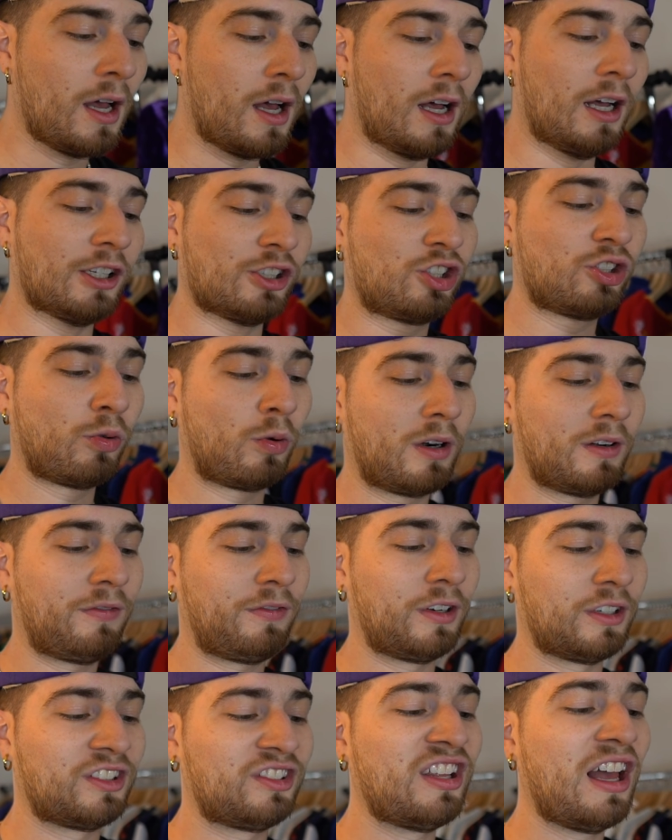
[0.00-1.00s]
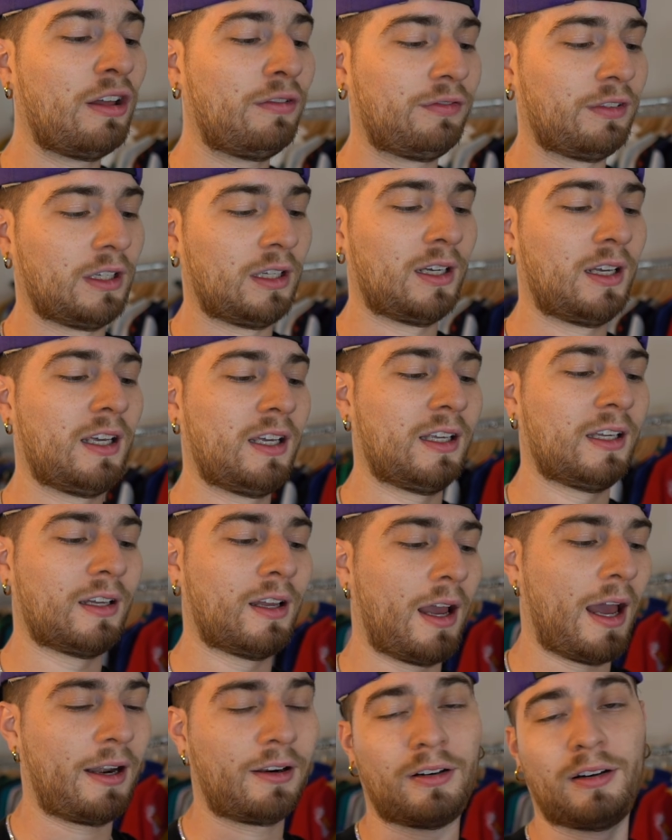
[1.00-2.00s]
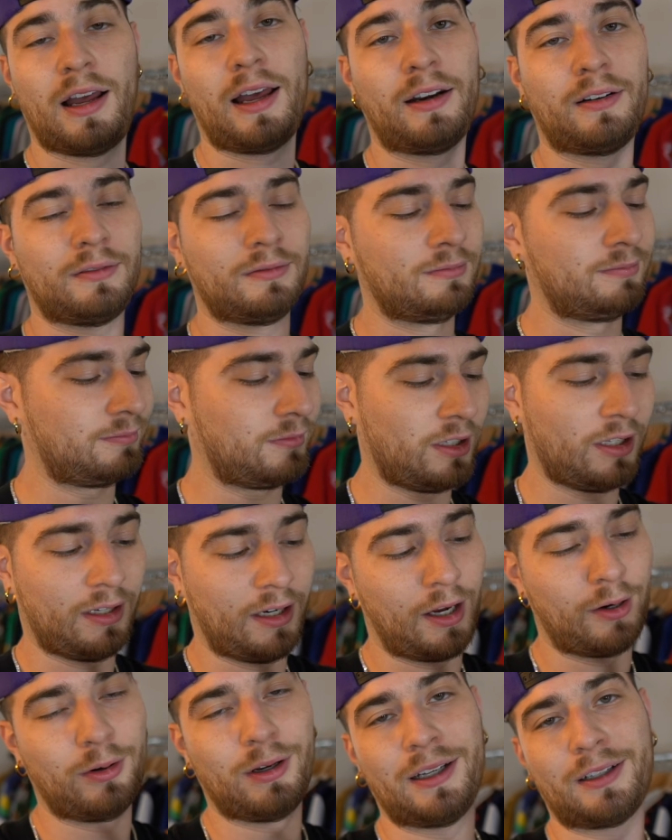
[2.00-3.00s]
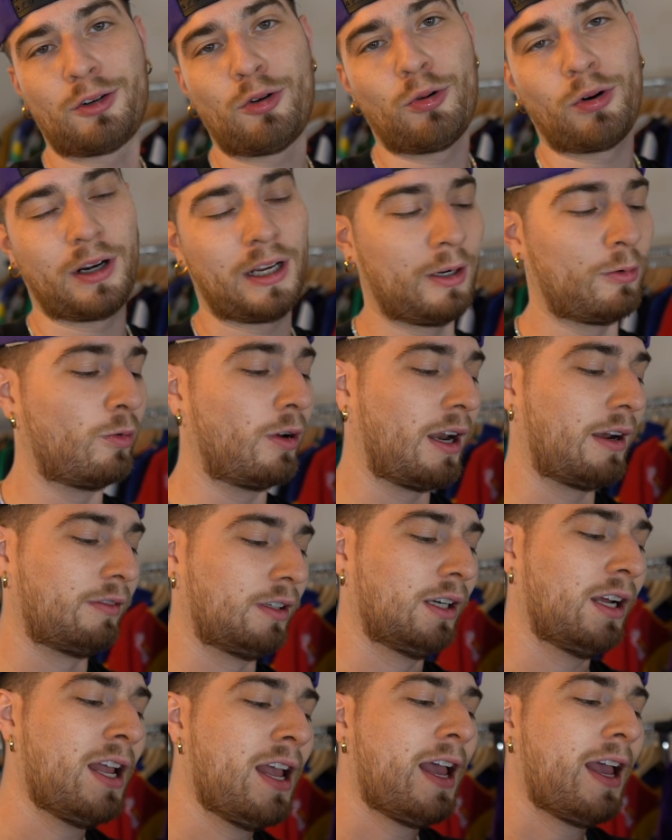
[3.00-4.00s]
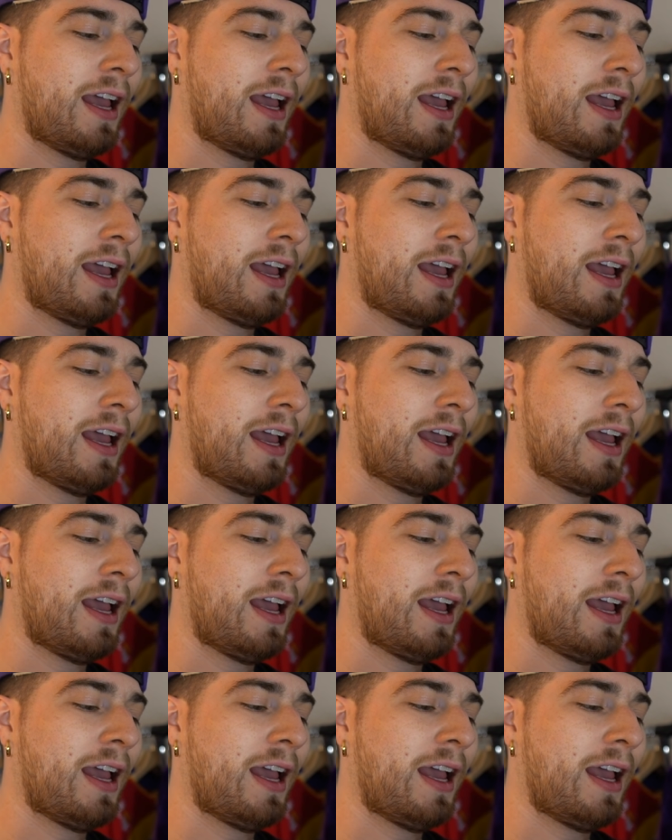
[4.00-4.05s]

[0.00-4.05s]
Uh, short for selfie, you dig? I don't, I don't, you know what, corny, whatever.